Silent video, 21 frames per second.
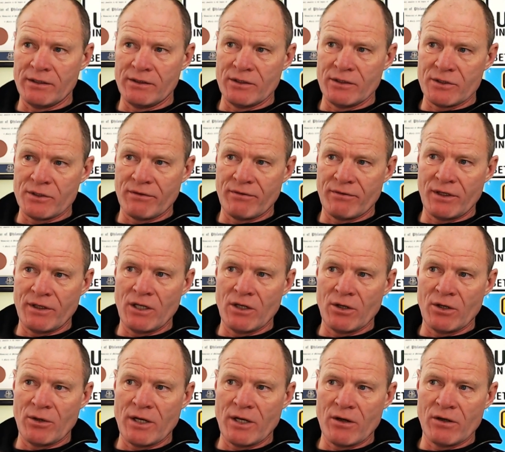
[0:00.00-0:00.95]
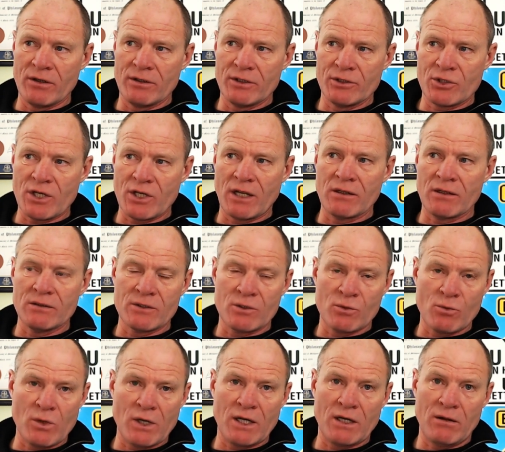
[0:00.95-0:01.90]
And there's a video here on the channel
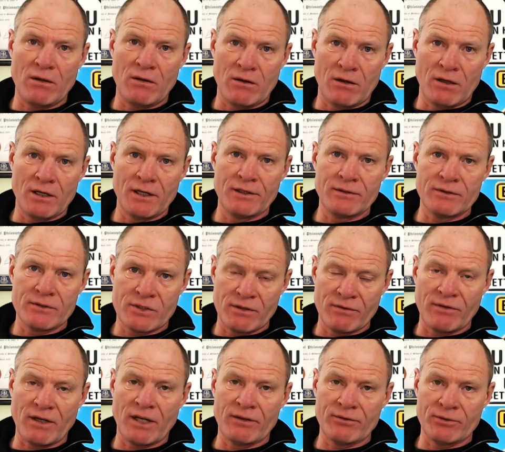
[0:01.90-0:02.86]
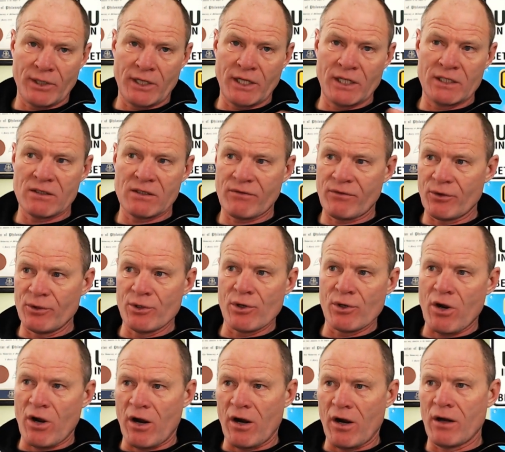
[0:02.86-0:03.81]
as well on survival kits for
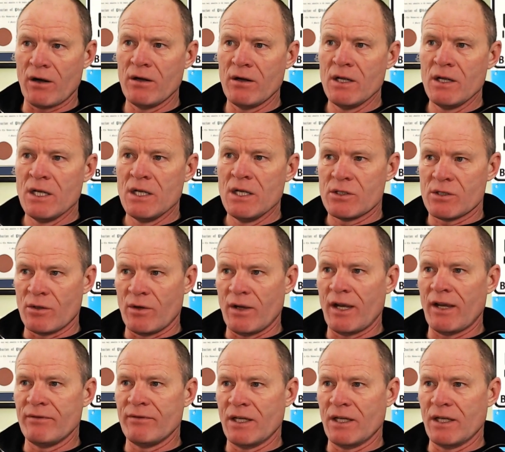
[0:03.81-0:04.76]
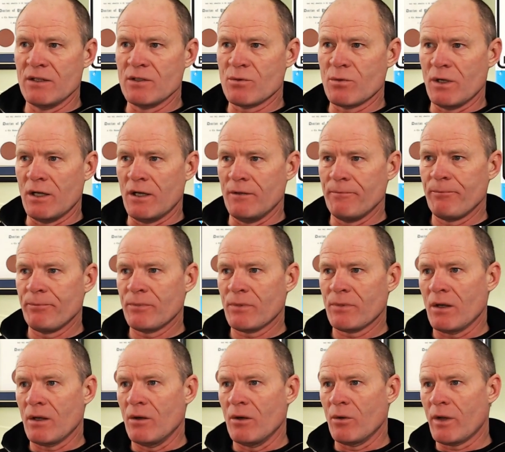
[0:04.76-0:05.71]
your car. So have that as well.
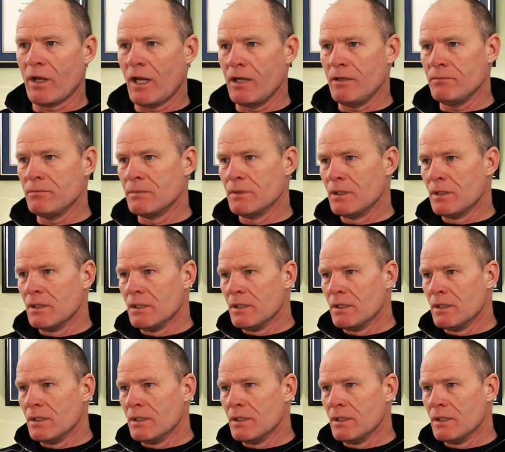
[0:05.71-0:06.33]
Okay.